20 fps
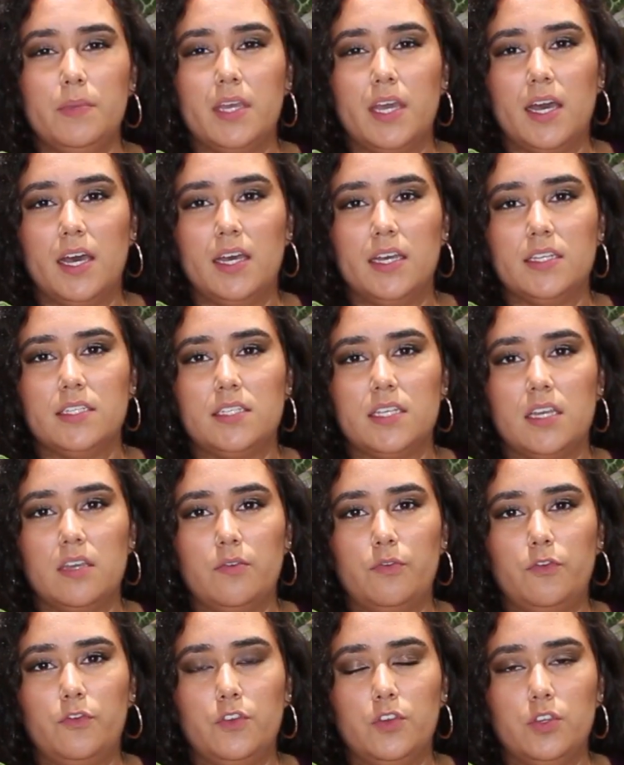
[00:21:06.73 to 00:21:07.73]
because
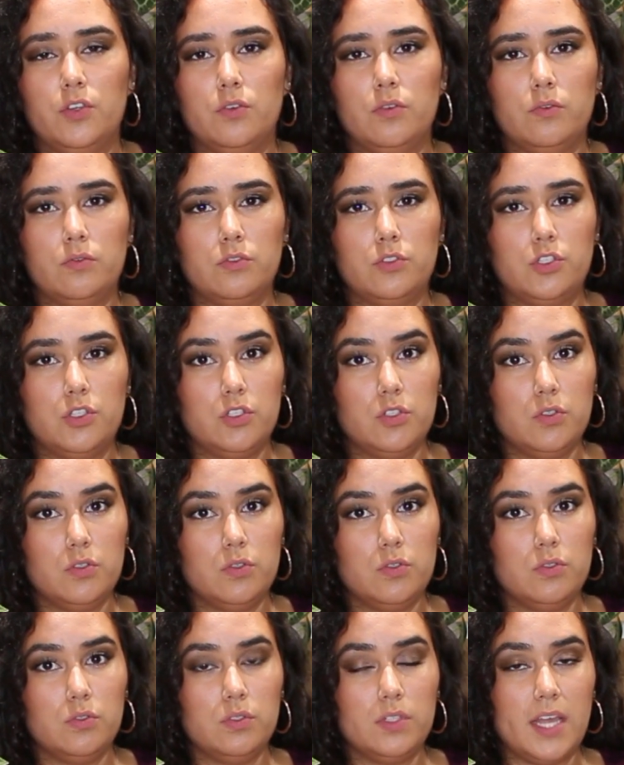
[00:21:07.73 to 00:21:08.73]
if you
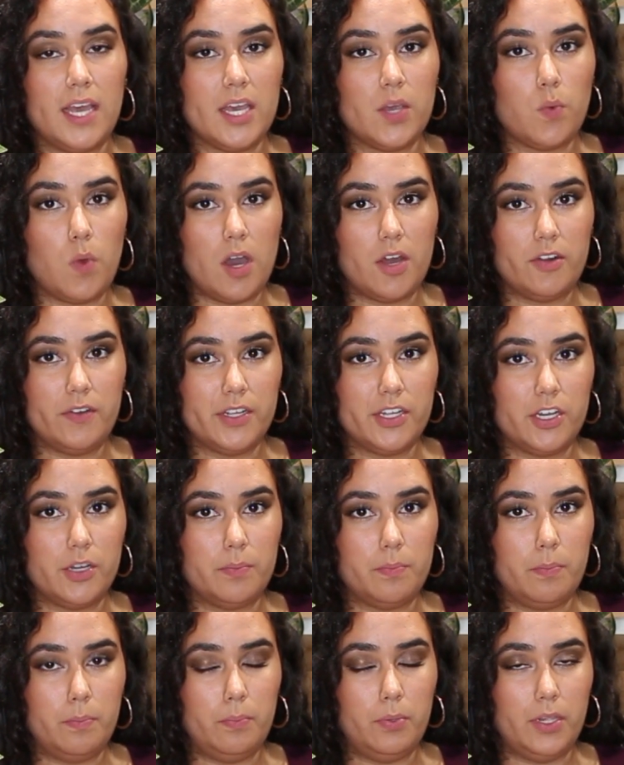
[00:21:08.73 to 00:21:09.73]
do like watering
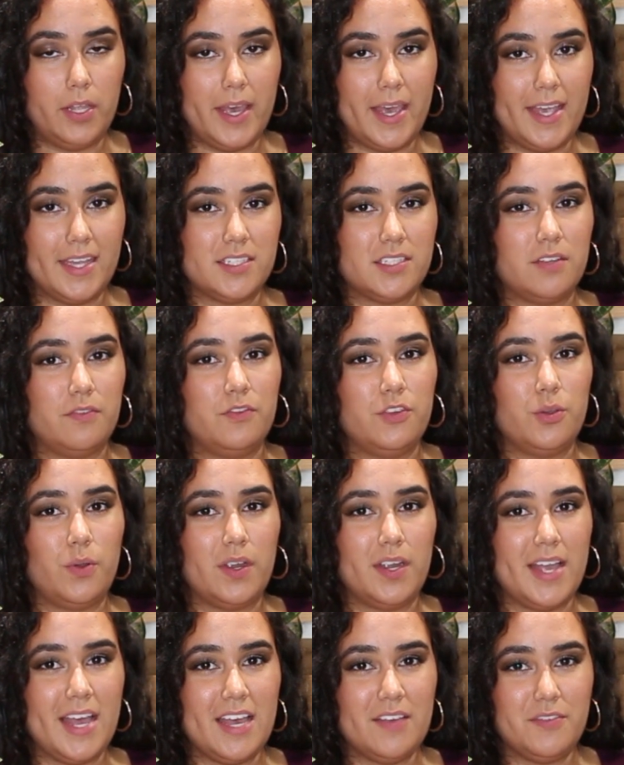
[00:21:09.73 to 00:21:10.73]
your plant, if you
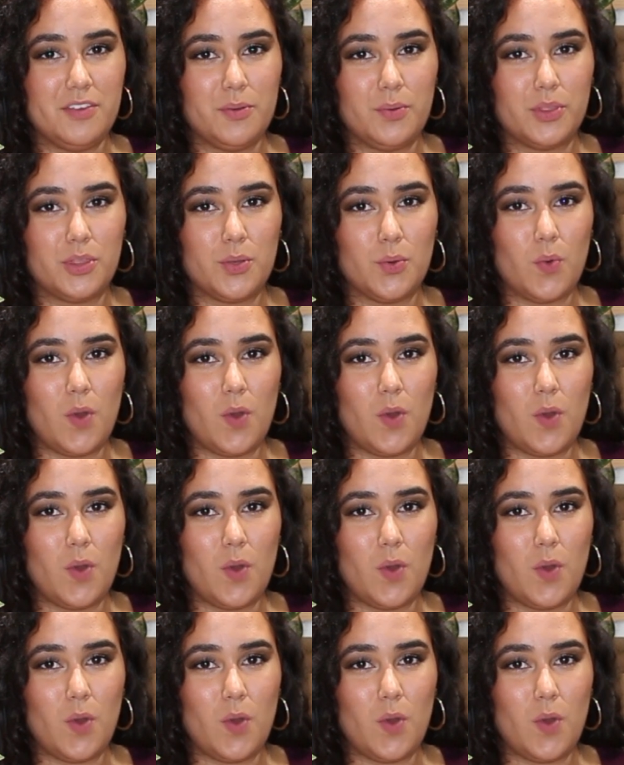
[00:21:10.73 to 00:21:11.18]
are heavy with the